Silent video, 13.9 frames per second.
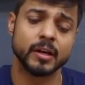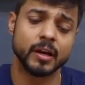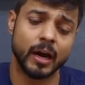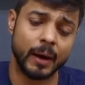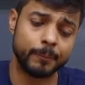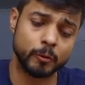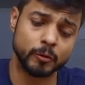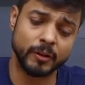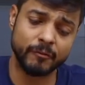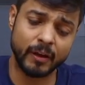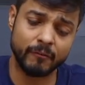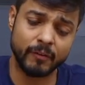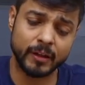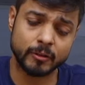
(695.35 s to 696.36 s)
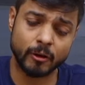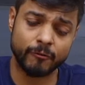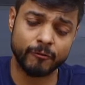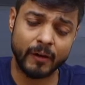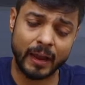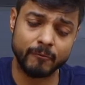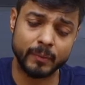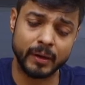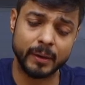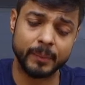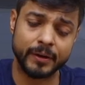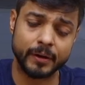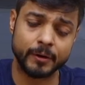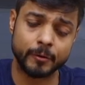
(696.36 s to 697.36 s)
up to the wavelength of 5
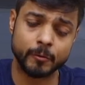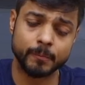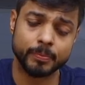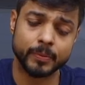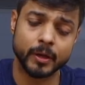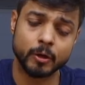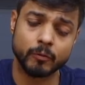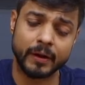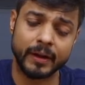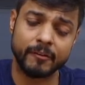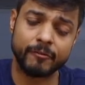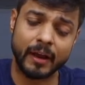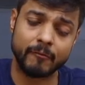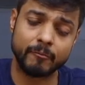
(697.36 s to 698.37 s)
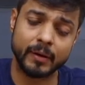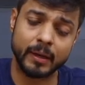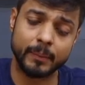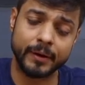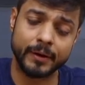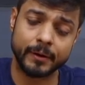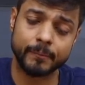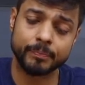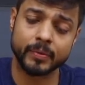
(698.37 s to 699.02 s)
millimeter to 25 millimeter.